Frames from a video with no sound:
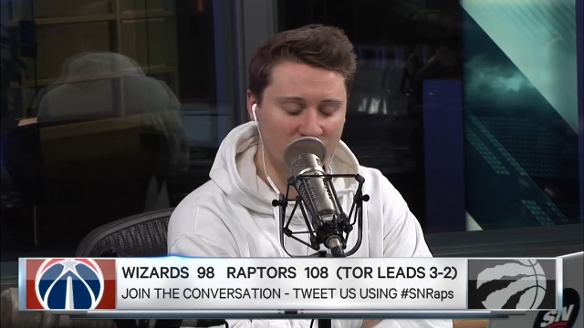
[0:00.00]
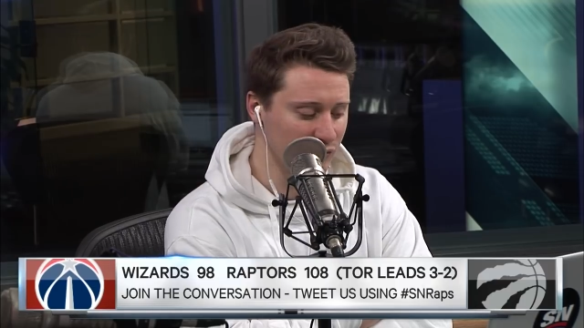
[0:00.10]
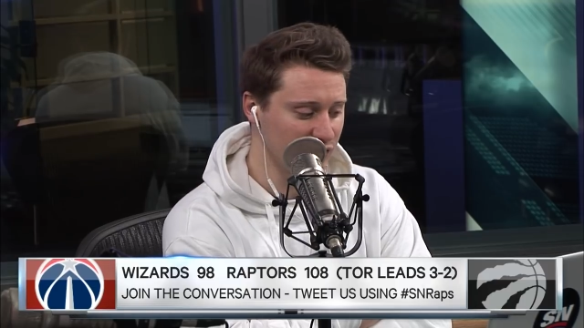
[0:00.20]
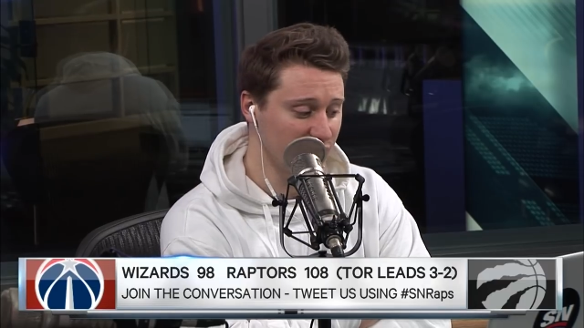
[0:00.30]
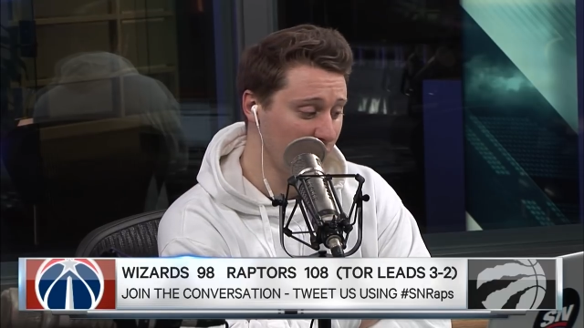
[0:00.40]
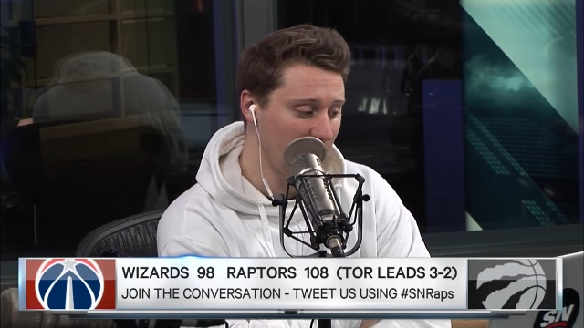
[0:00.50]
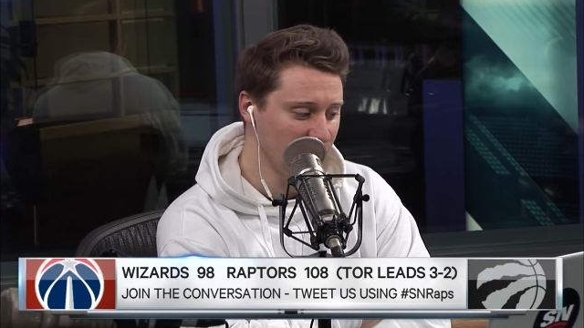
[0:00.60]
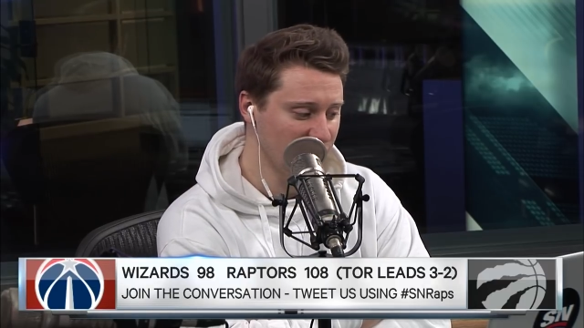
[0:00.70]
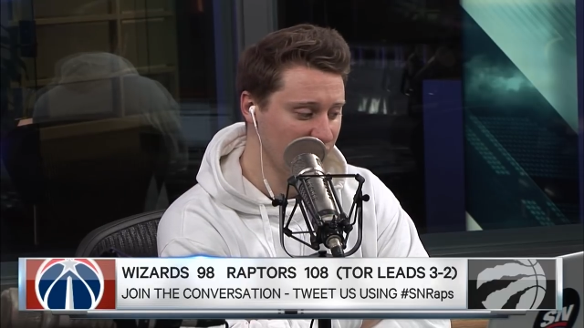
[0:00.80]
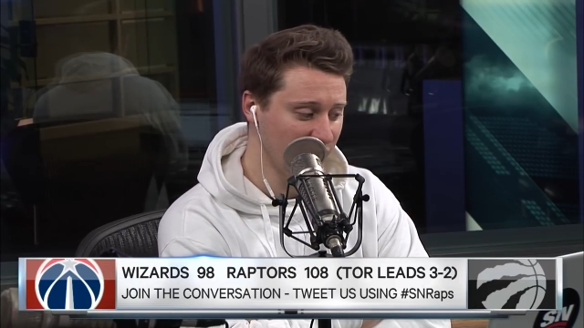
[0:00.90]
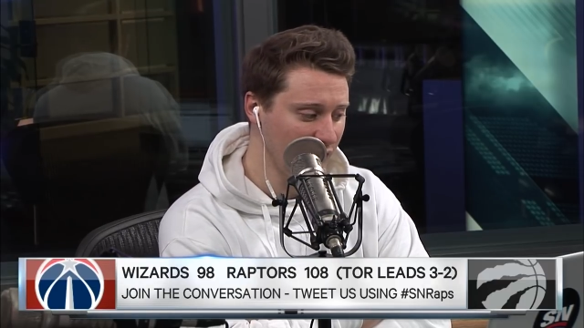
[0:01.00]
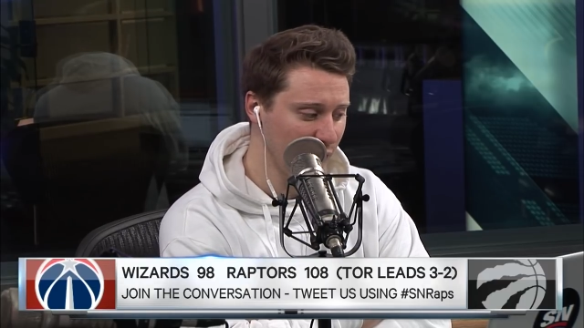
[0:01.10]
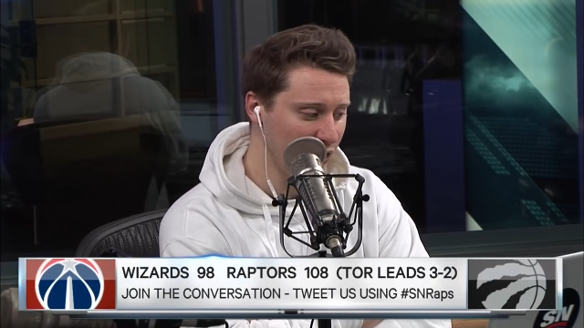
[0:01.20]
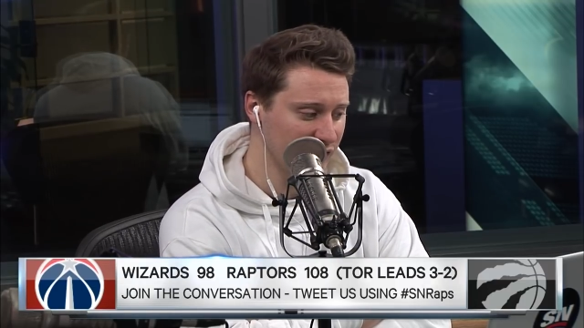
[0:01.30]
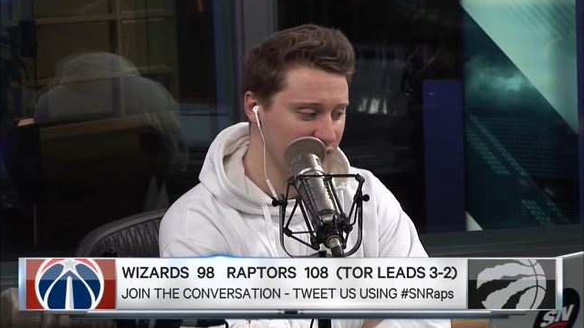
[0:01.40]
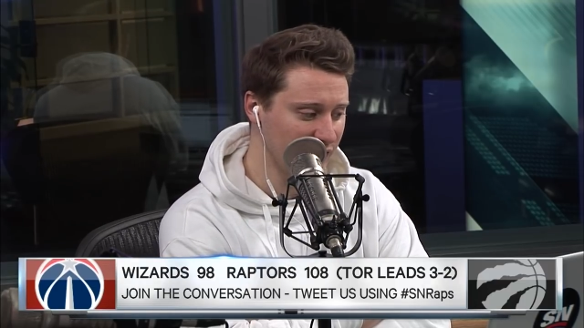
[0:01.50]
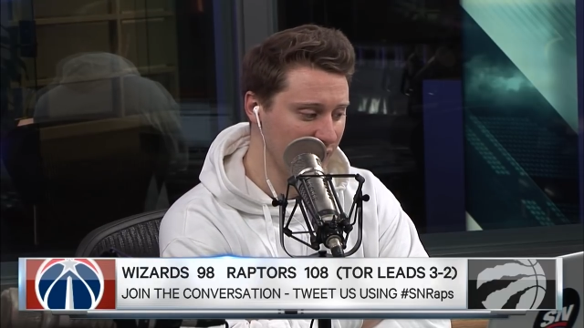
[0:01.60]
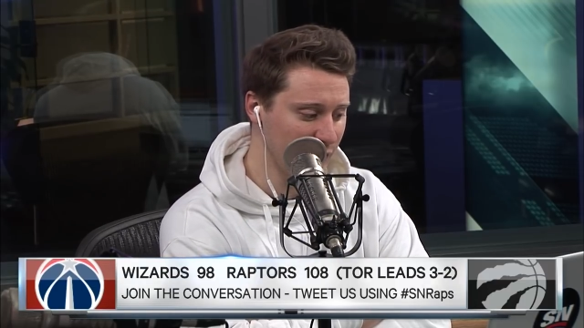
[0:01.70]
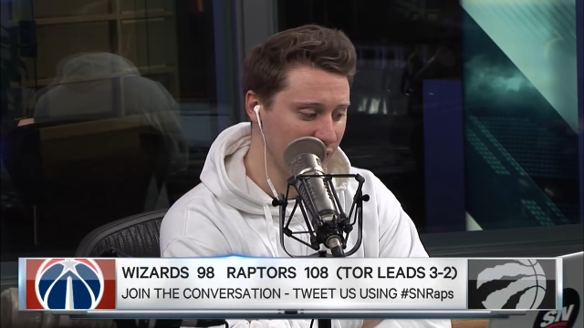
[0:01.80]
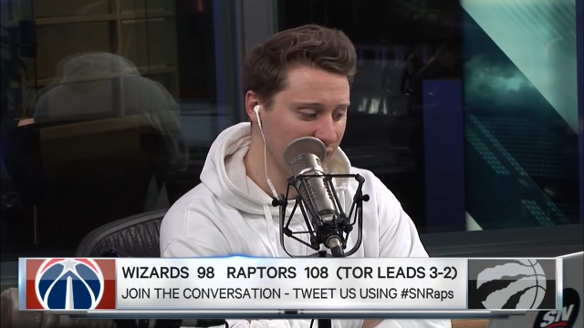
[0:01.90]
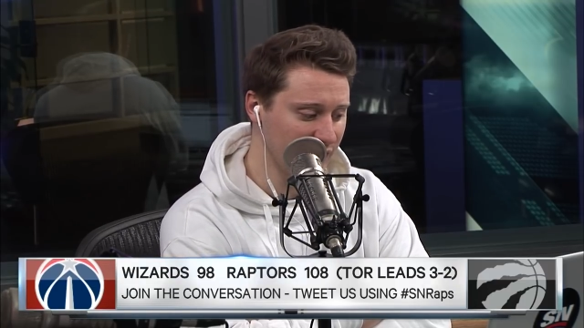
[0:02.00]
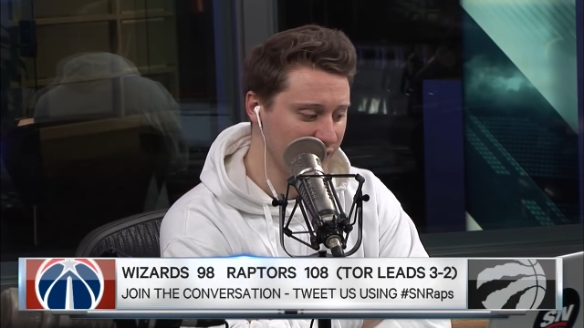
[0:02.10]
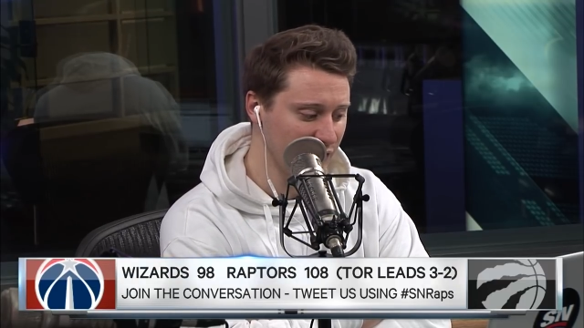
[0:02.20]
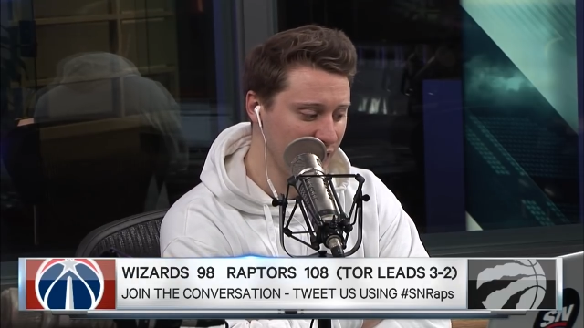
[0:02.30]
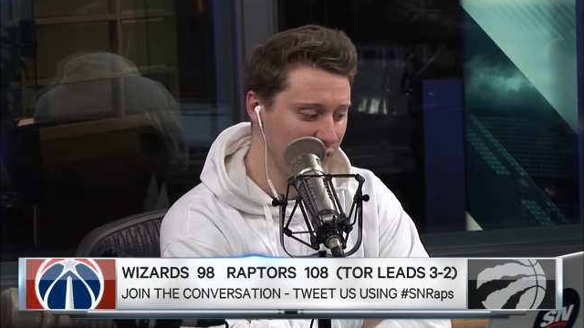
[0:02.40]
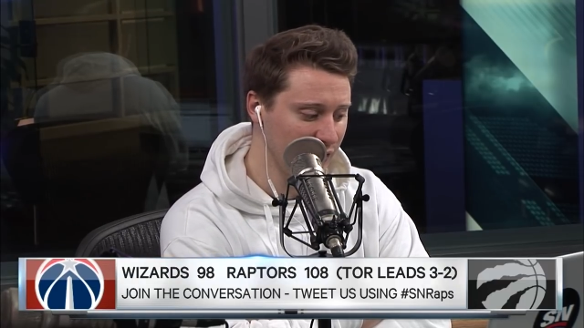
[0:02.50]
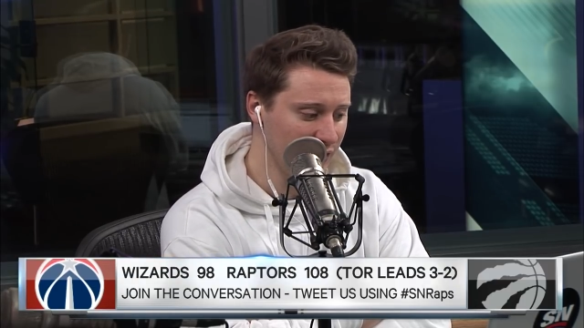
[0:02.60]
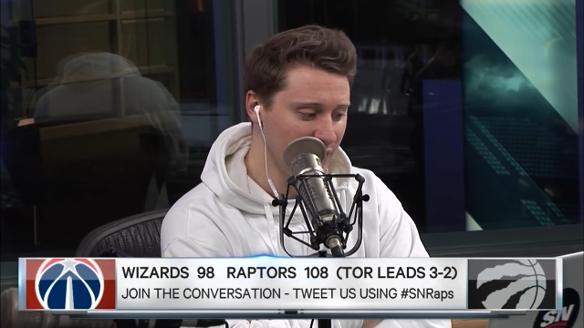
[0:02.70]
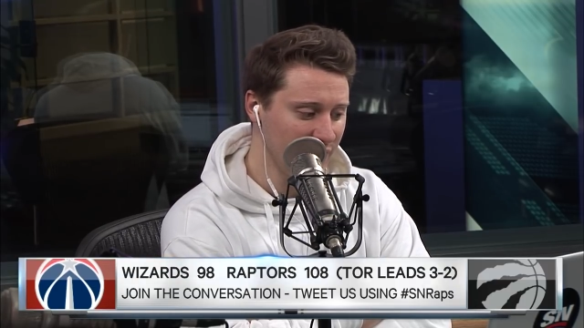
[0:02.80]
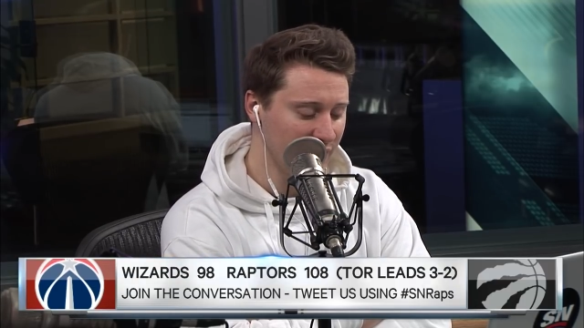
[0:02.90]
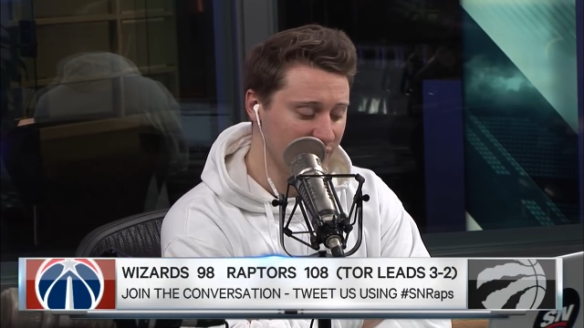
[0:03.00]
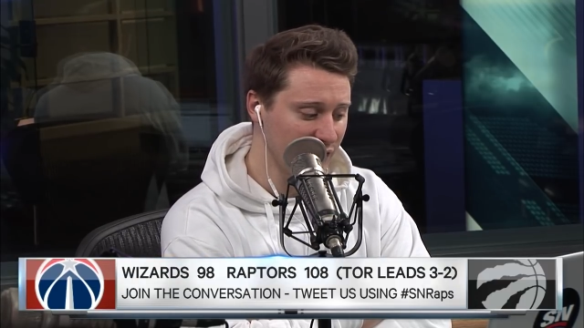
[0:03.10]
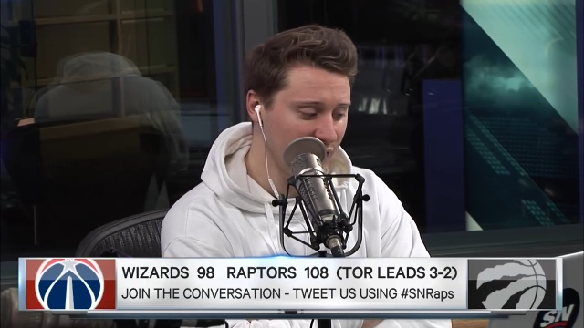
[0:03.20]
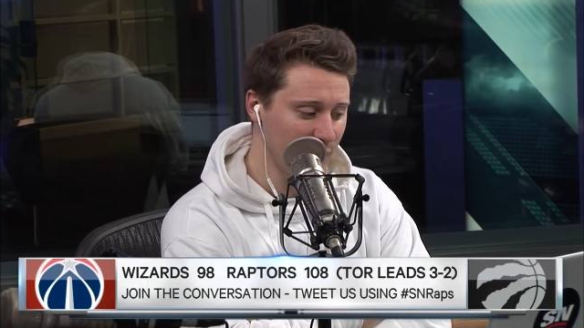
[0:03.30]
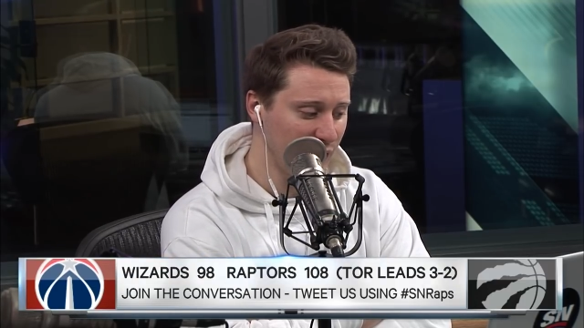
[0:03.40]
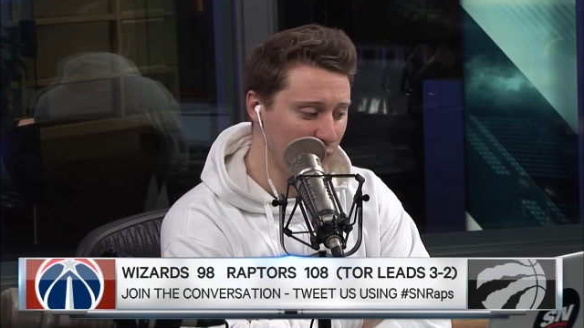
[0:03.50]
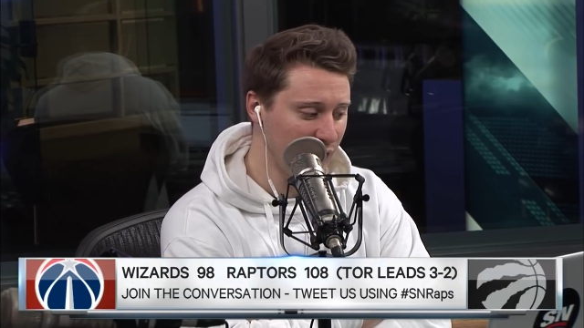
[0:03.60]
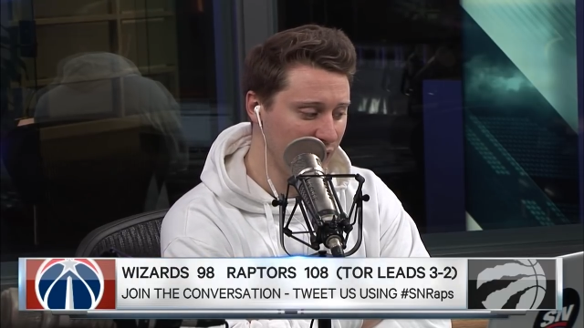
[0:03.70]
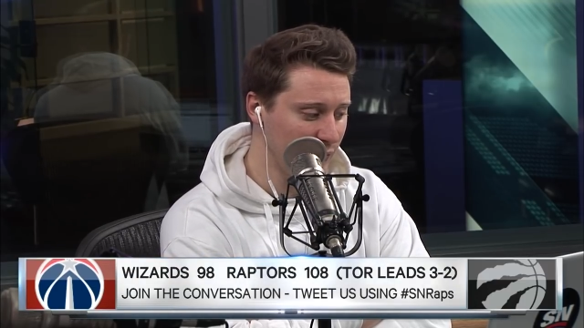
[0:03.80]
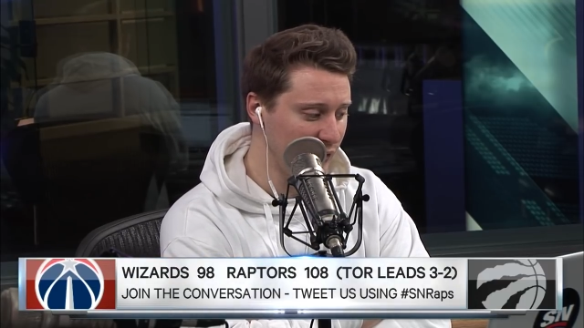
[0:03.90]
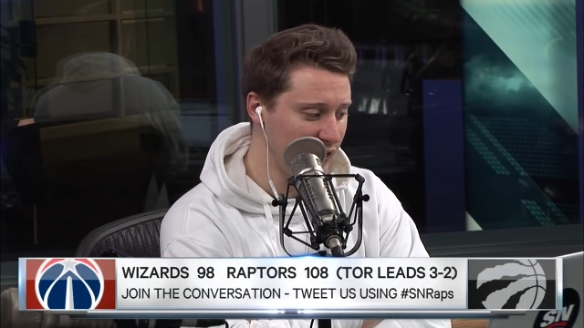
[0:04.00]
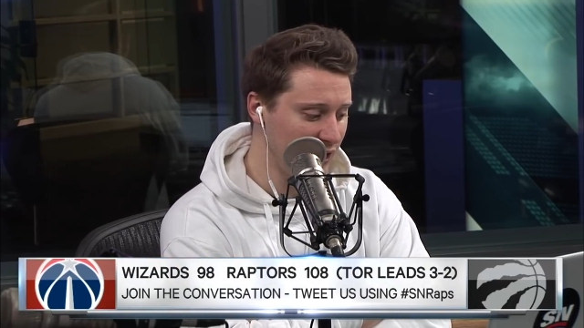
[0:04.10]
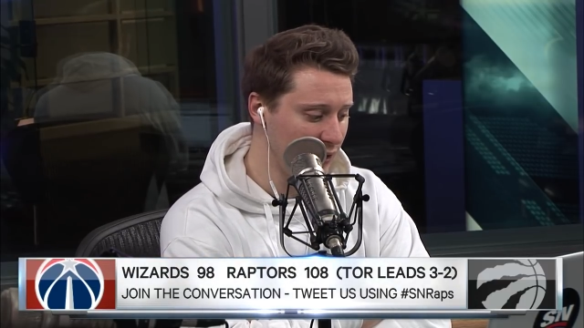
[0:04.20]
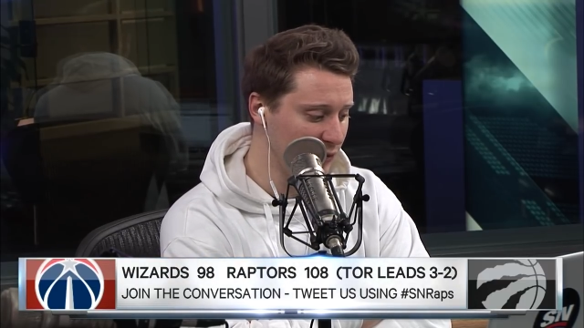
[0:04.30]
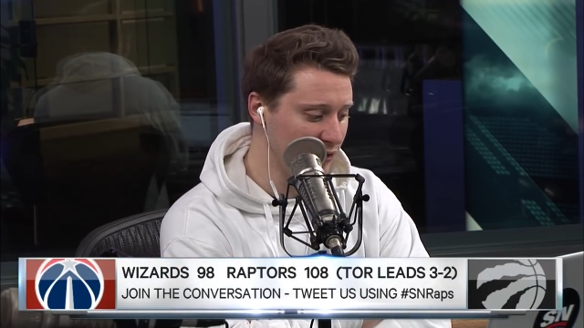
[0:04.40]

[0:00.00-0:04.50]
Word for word: So just the Raptors checked all the boxes tonight, man. Like that's how you get a that's how you get a big win in a big game.